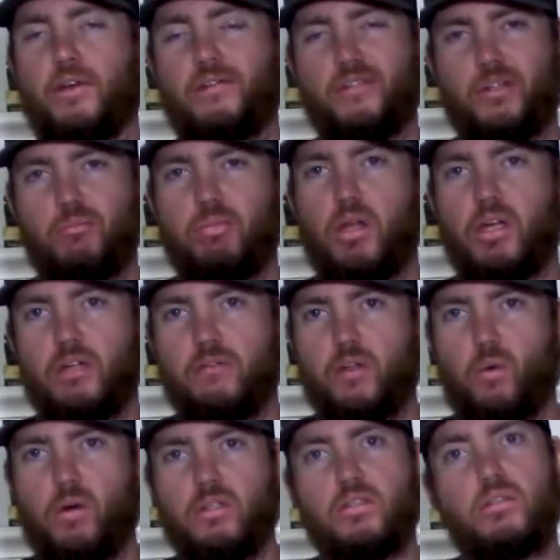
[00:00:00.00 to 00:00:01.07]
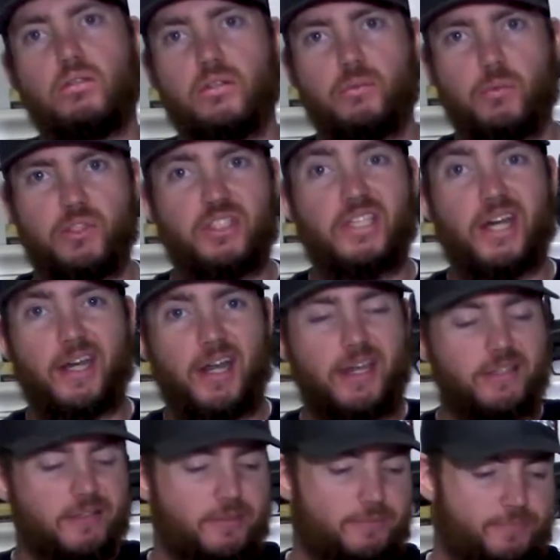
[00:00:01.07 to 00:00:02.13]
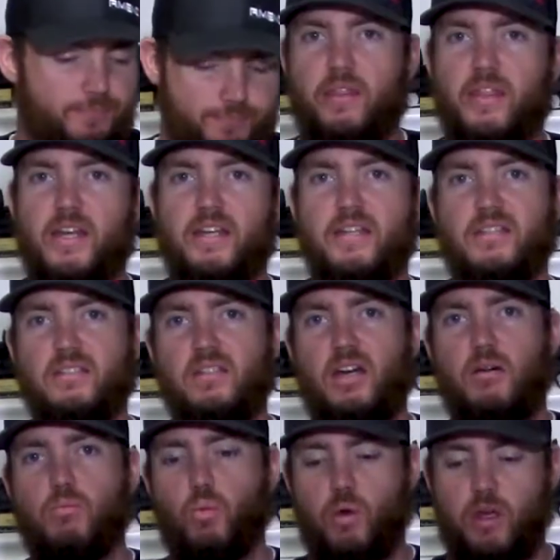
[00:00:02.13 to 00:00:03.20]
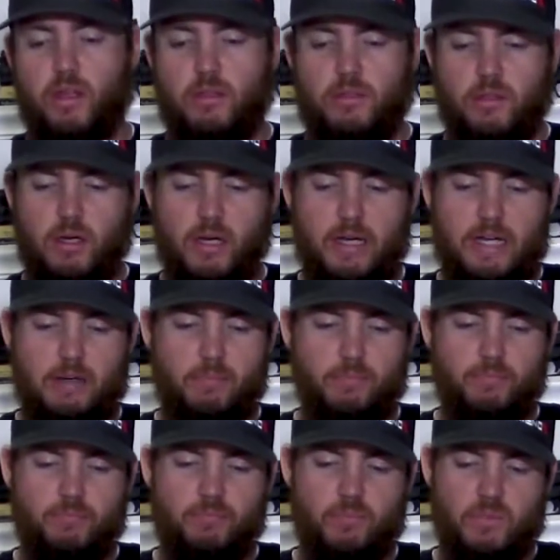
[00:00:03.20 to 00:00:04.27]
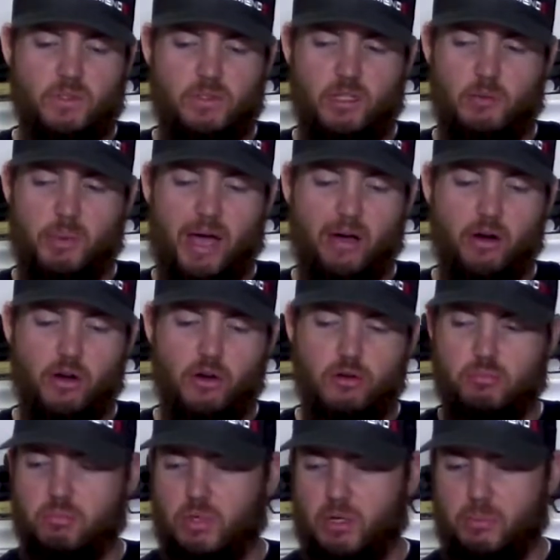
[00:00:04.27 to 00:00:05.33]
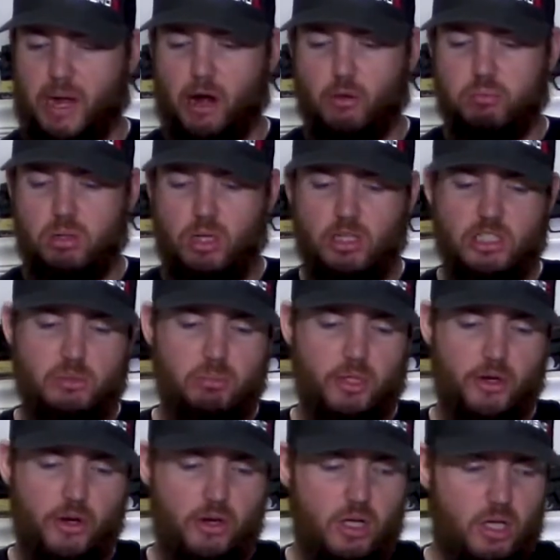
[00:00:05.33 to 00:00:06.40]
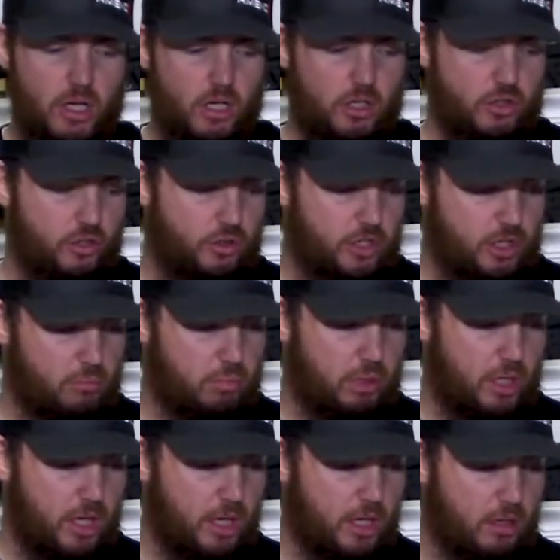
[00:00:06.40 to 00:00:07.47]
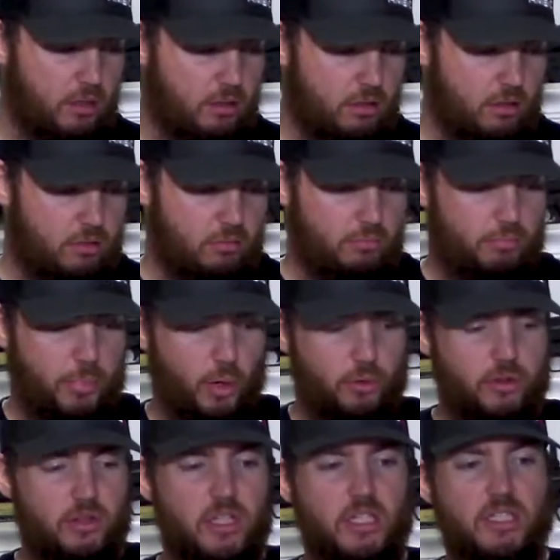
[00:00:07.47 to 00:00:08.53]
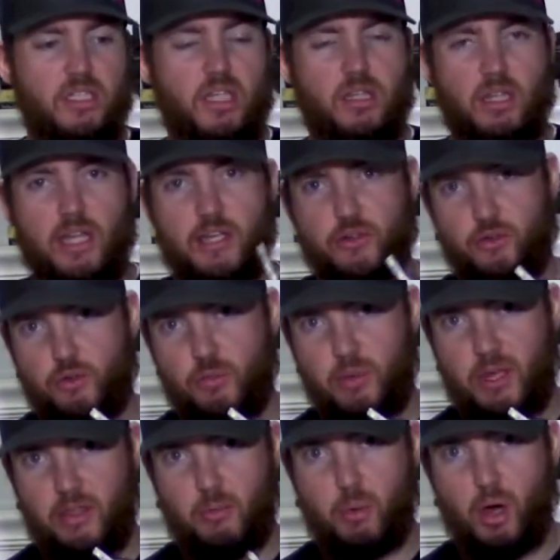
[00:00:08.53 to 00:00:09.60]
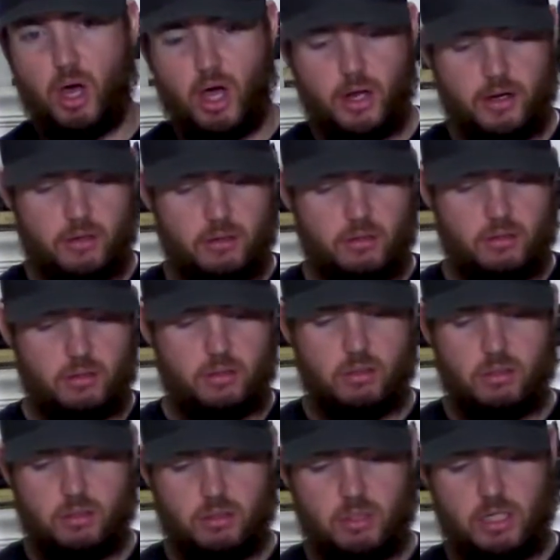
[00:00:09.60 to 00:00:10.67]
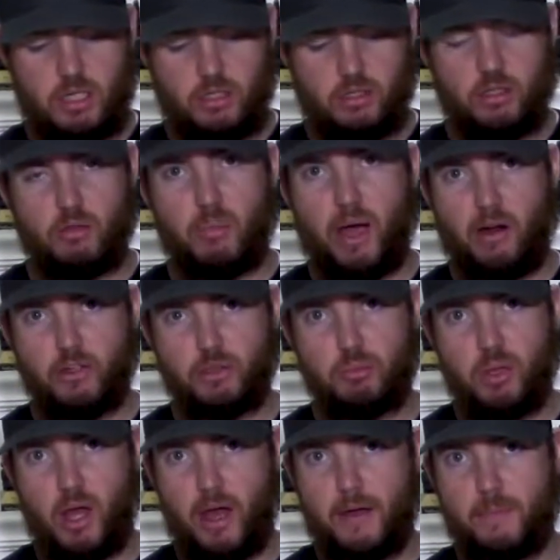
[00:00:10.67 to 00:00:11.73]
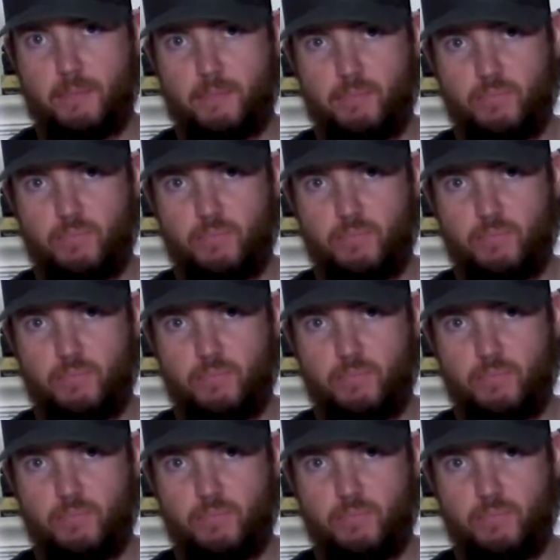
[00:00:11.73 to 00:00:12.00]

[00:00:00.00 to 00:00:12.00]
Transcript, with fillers: You don't have to unplug if you don't want to, which is kind of nice. And then it does come with um, a power a power plug splitter, so you can plug both of these in, the light strip and the pod, into the power supply.